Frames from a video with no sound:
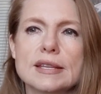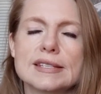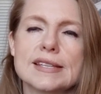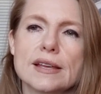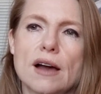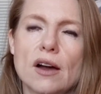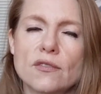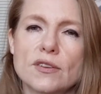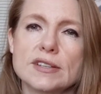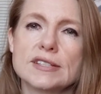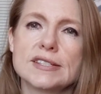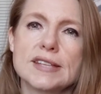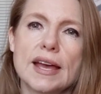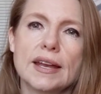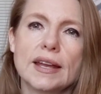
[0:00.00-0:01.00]
this
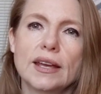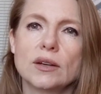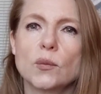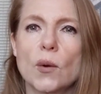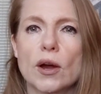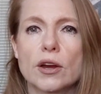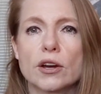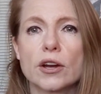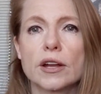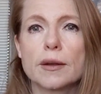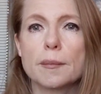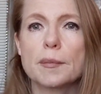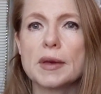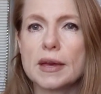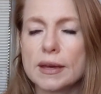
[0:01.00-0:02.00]
office setting where you're
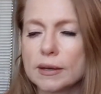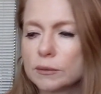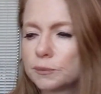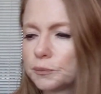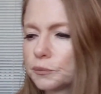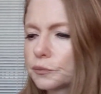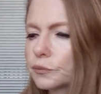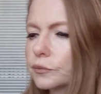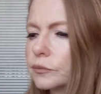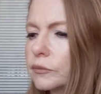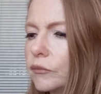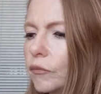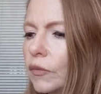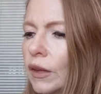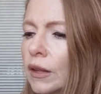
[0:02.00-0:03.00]
going to be.
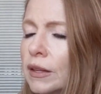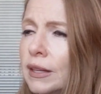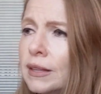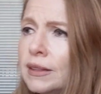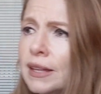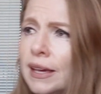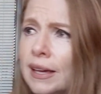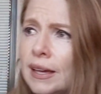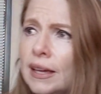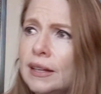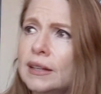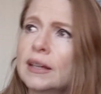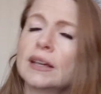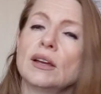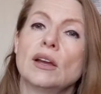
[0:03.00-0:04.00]
And
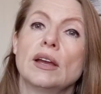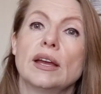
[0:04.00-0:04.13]
then